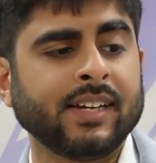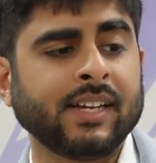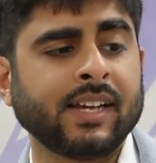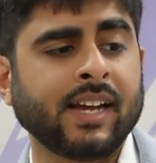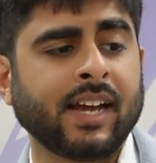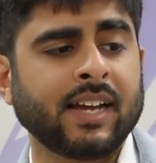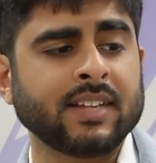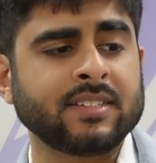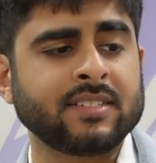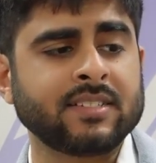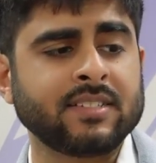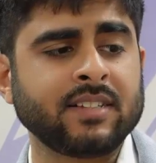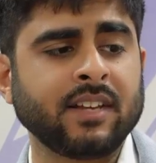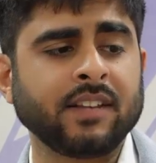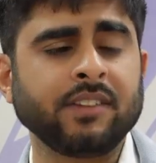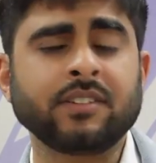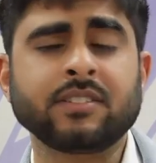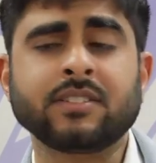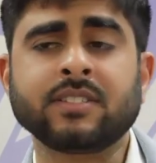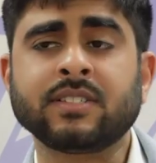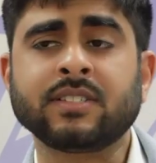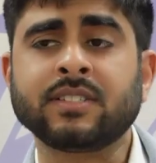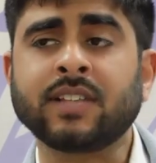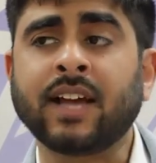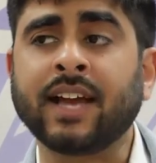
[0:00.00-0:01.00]
Asother
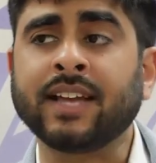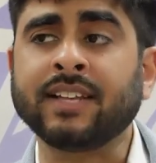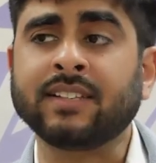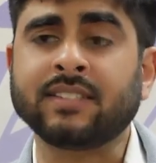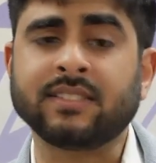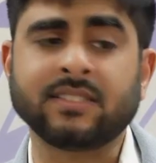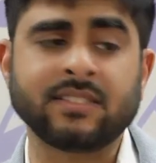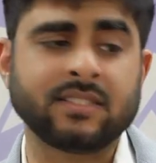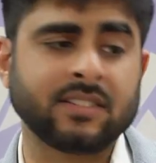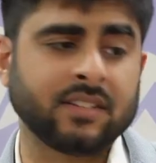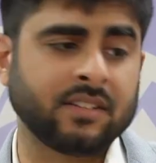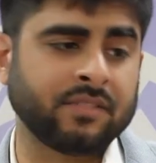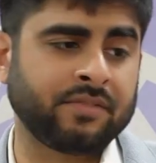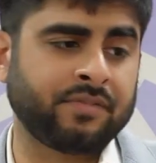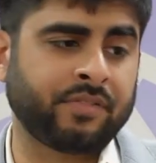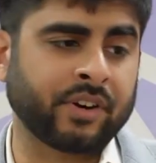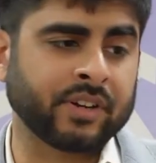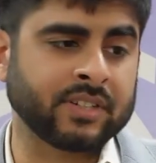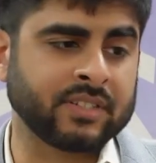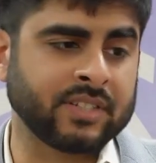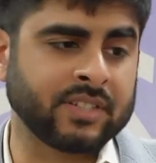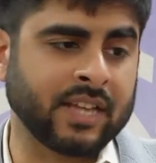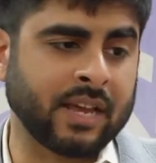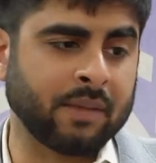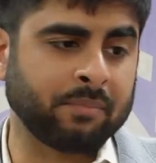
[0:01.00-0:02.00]
cites, for
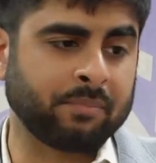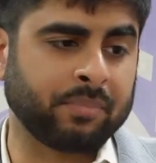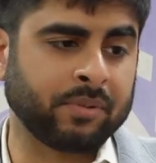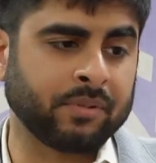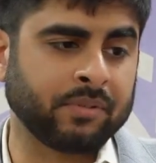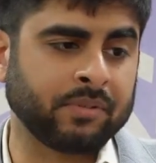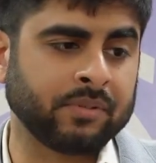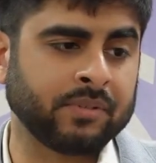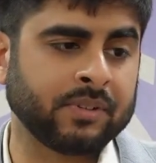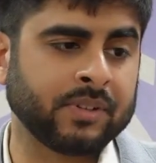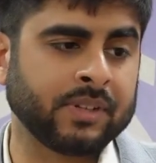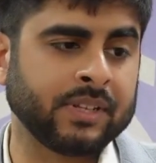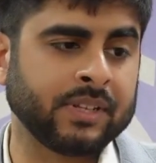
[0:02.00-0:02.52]
example,